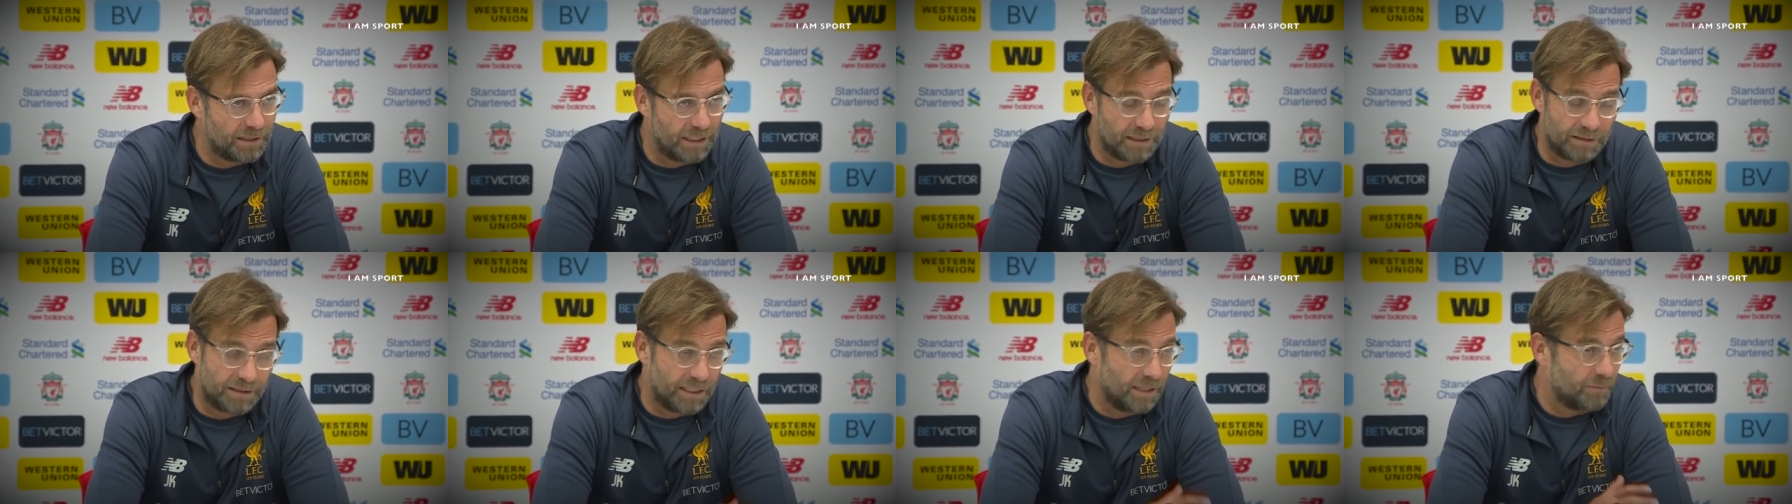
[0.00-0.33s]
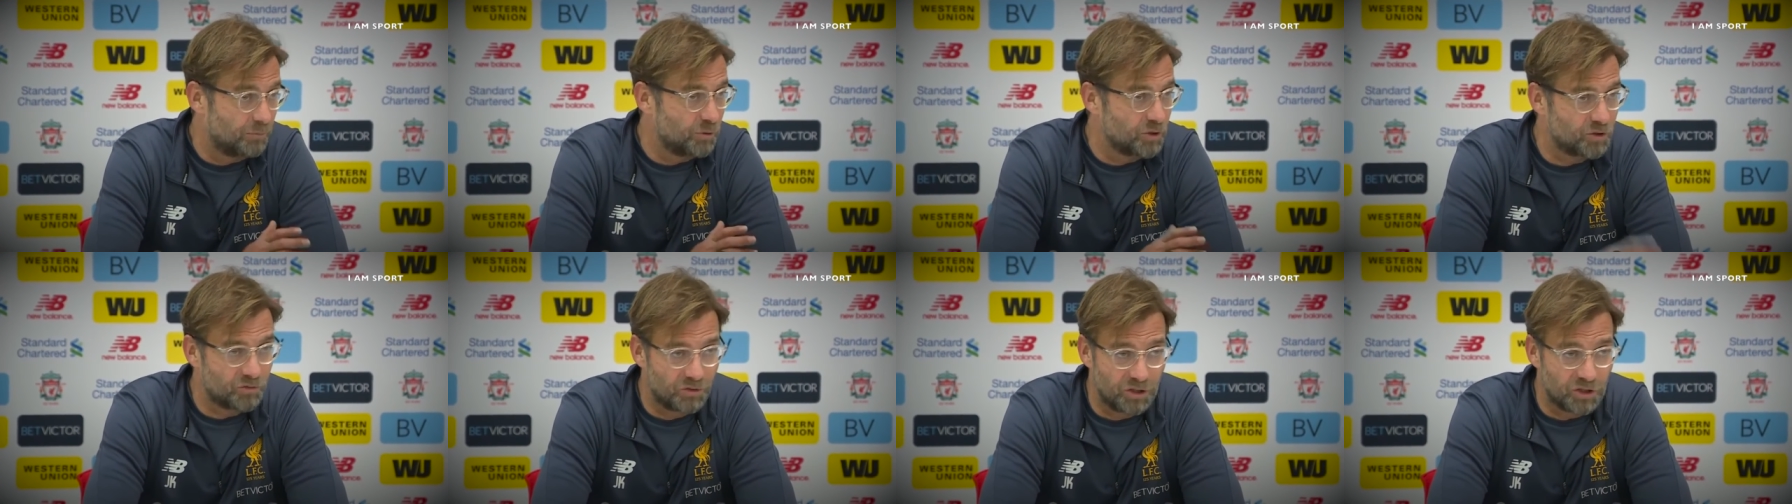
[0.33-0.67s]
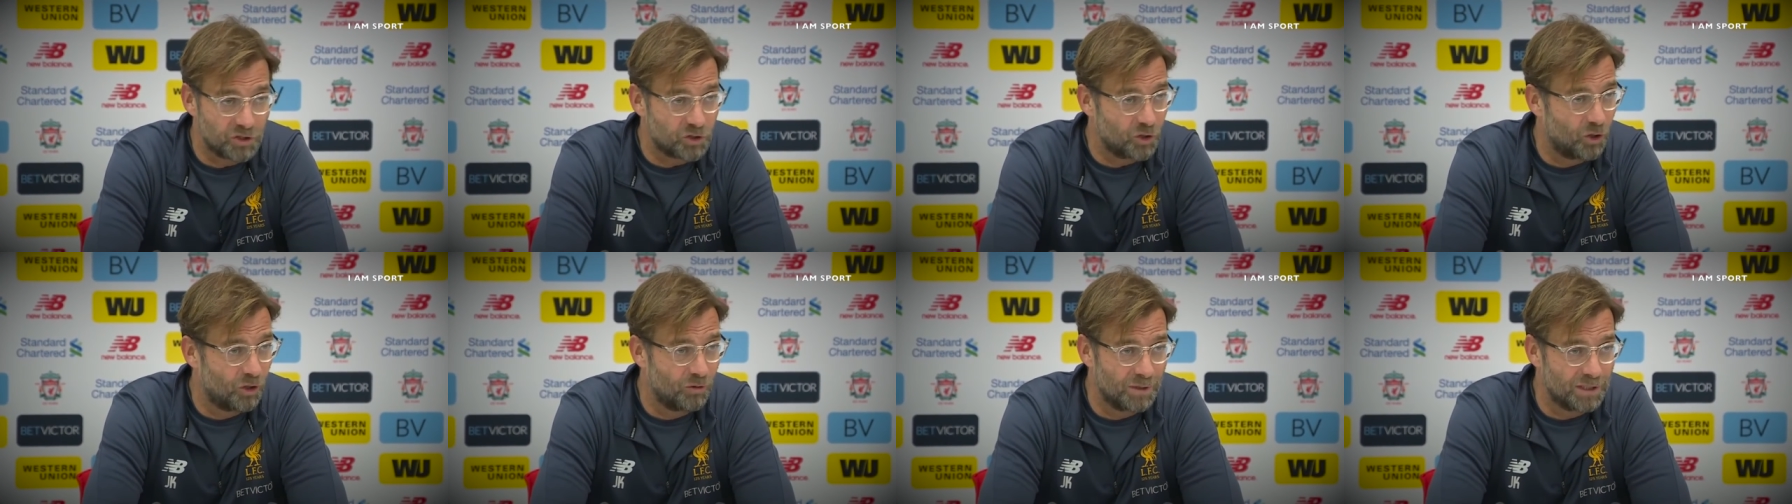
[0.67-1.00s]
Then the
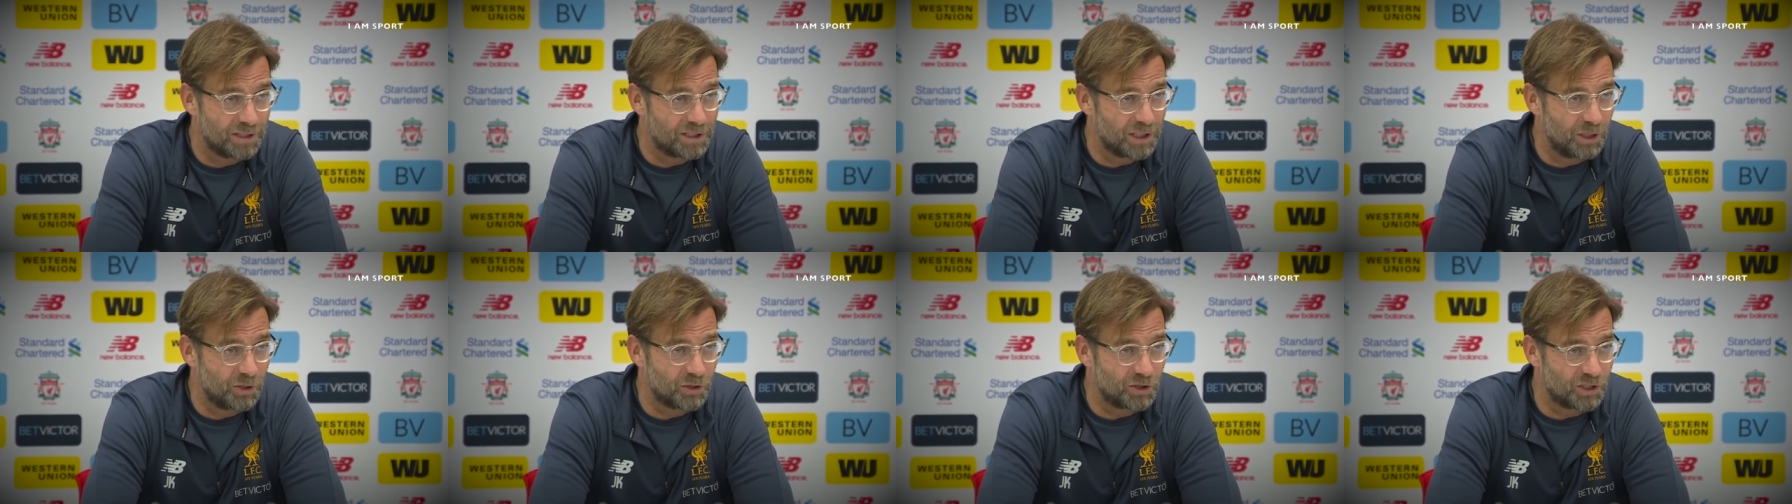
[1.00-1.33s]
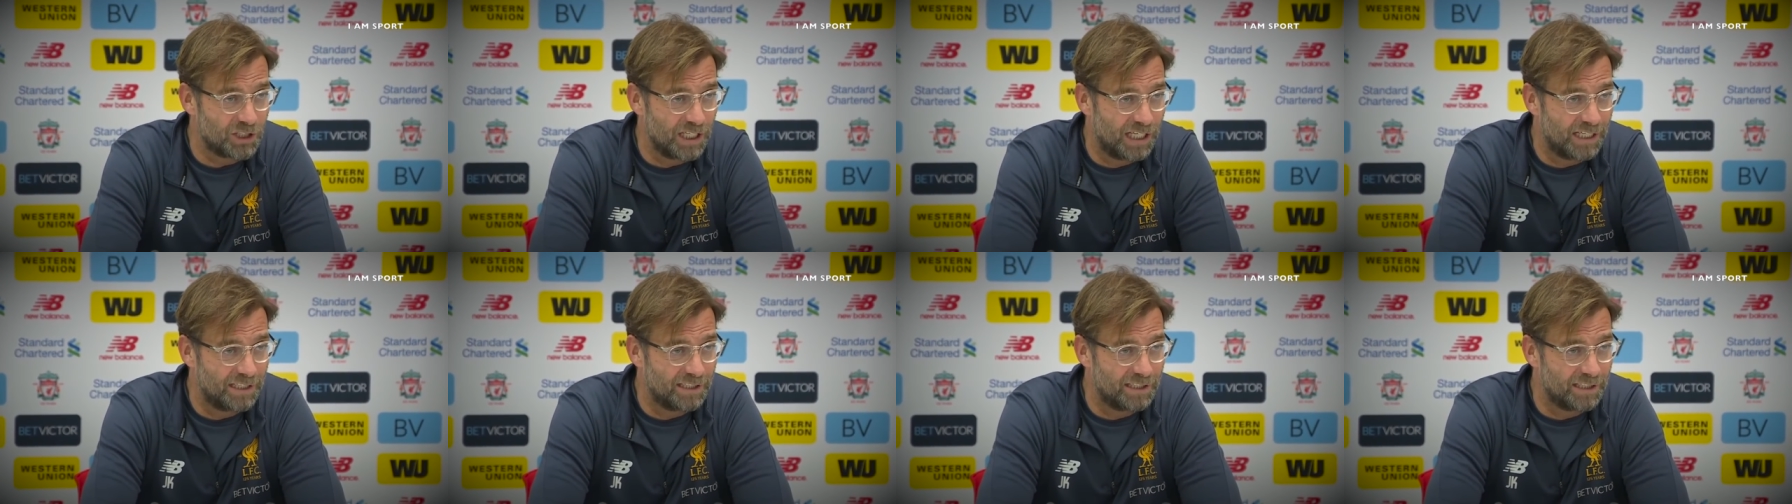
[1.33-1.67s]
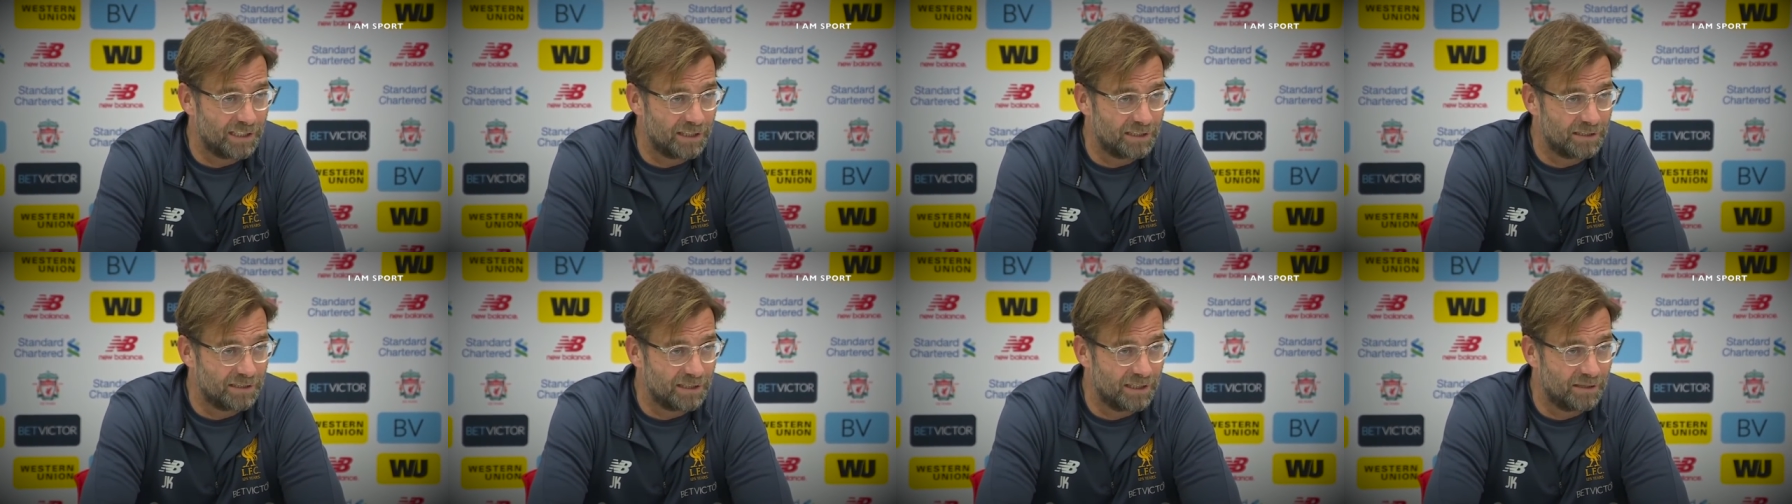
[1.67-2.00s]
atmosphere is always
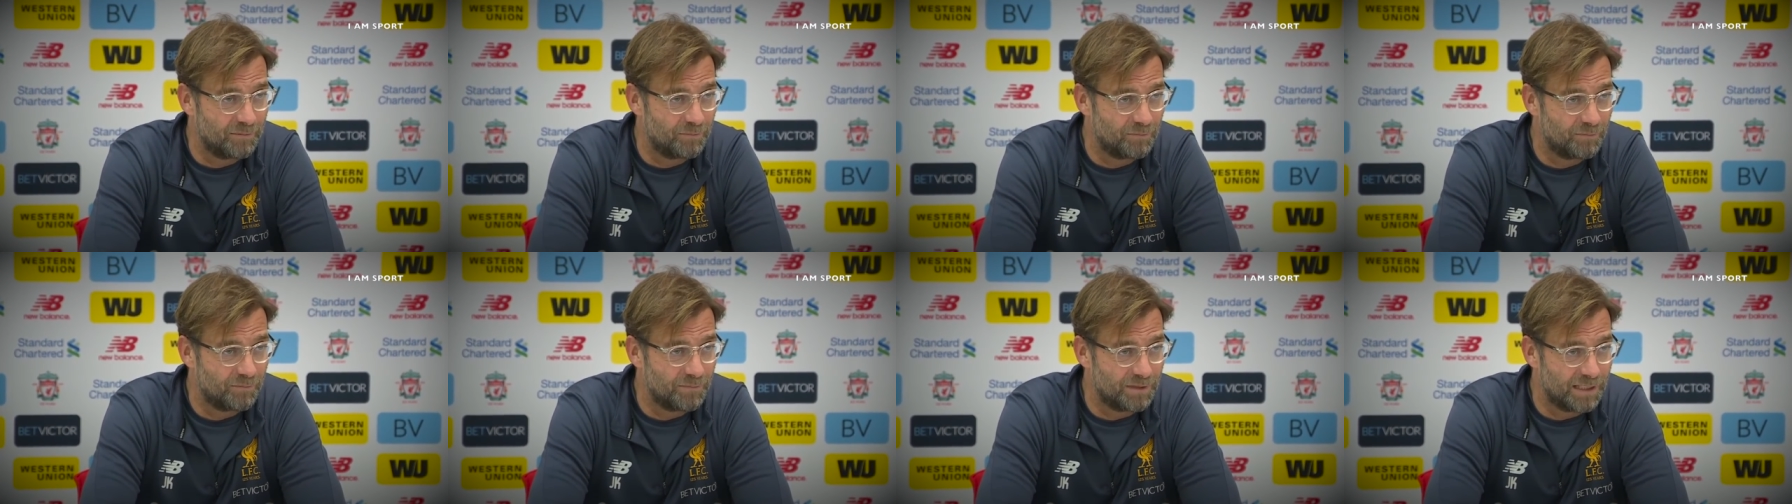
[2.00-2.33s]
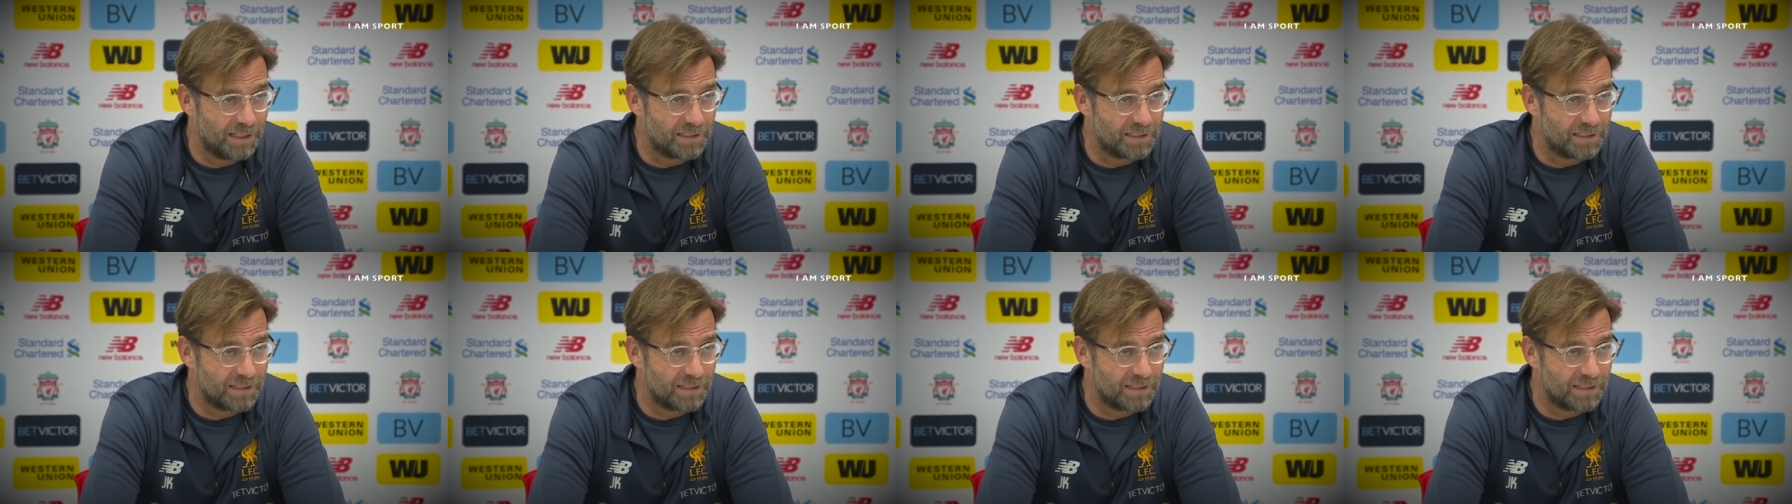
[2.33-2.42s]
outstanding, and um,